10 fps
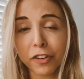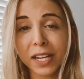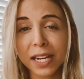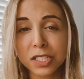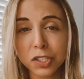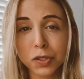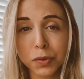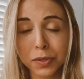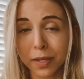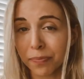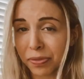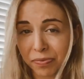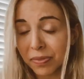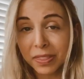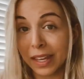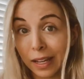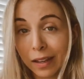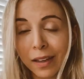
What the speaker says: forgetting to do something.